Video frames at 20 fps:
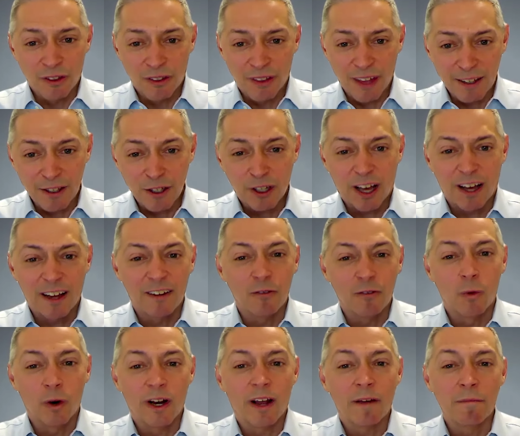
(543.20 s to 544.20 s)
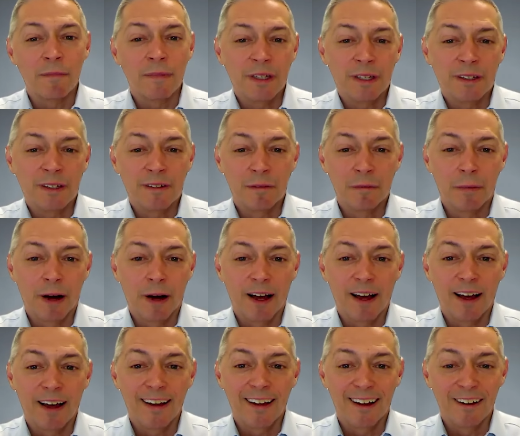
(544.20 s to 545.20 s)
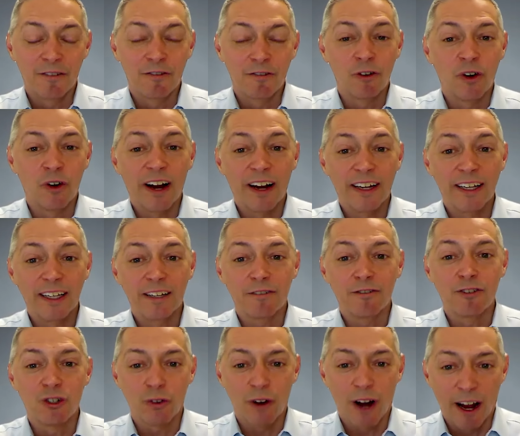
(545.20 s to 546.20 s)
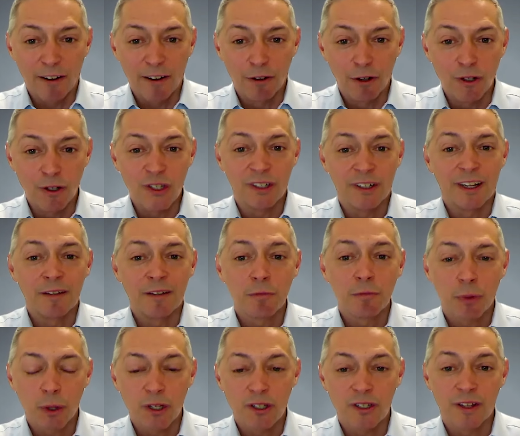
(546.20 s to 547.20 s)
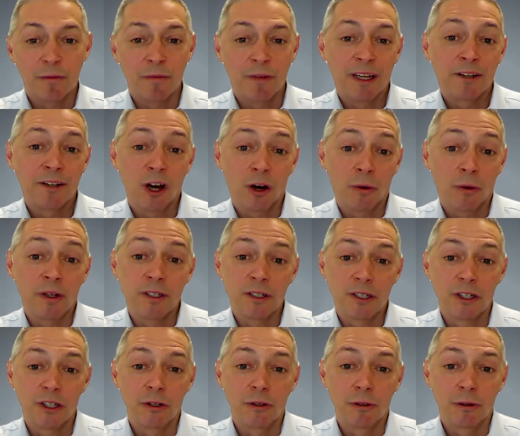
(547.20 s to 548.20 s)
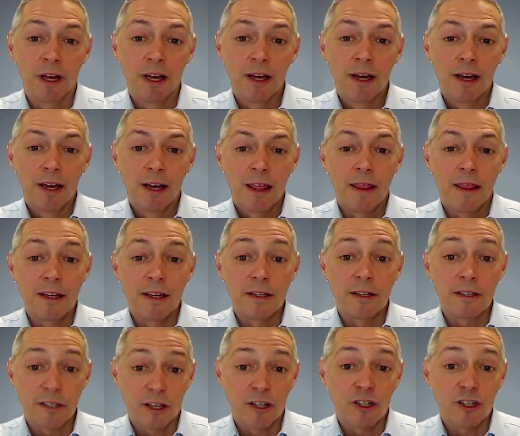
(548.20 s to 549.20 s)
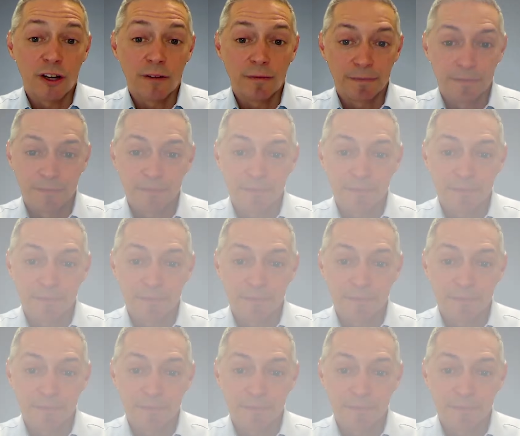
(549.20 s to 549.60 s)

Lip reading: that's kind of what I mean by a variety of drivers and inputs that may go into the decision.